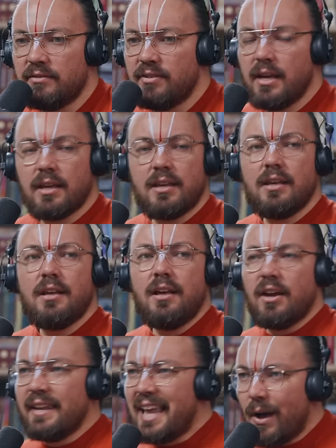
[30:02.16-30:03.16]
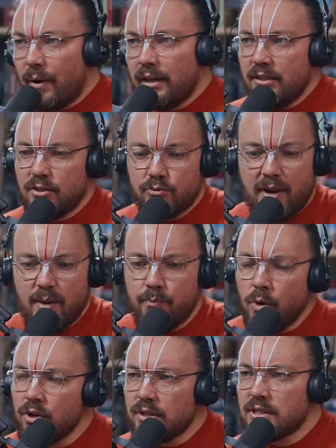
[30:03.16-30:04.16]
of like, now I need to write
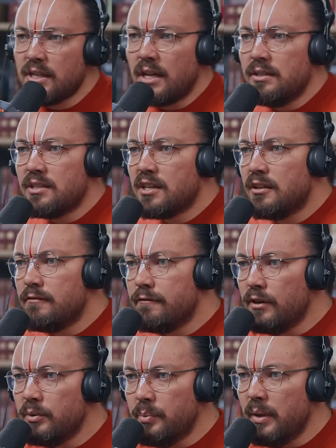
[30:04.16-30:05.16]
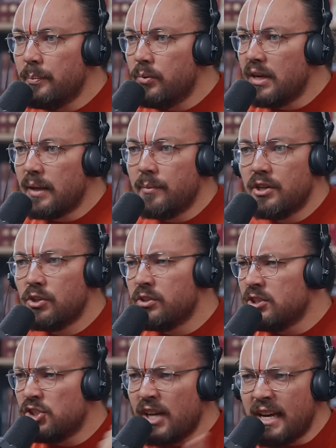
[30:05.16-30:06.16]
books and I need to convert people and I'm going to go
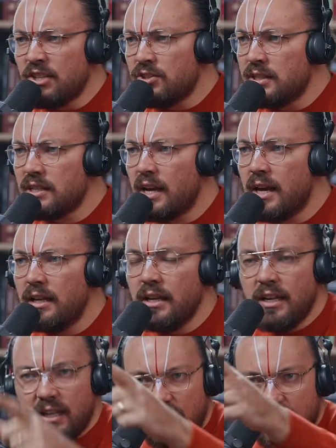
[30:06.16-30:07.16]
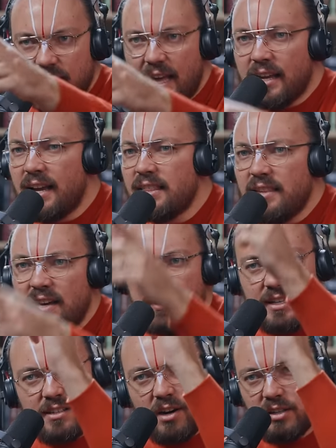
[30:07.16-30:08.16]
and challenge this guy and that guy there,
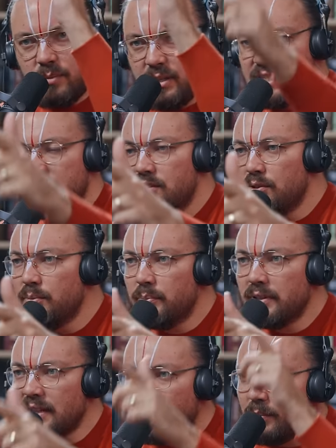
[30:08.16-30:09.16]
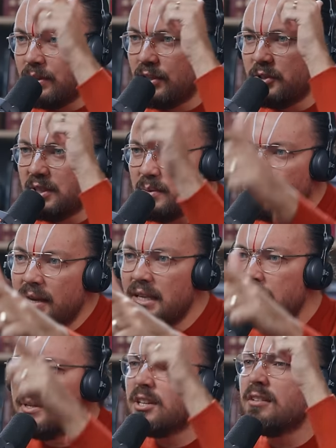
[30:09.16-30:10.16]
his argument is stupid and I'm going to go and debate
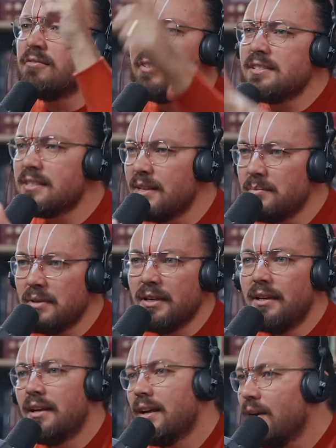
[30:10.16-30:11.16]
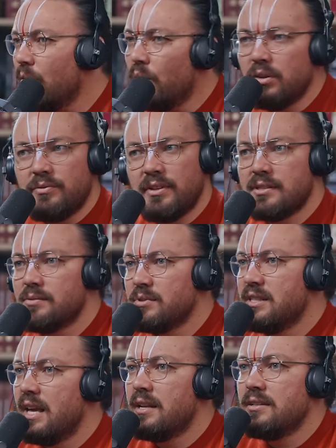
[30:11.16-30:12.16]
him and convince him. All of this was
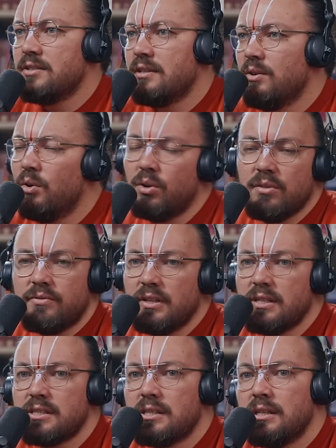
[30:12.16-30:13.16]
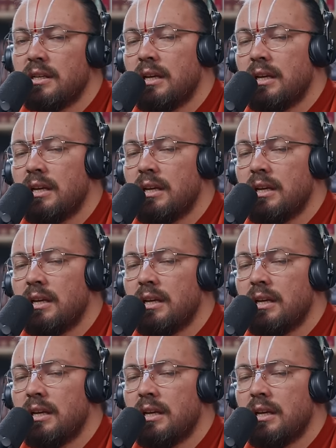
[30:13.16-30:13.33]
the energy, all of this.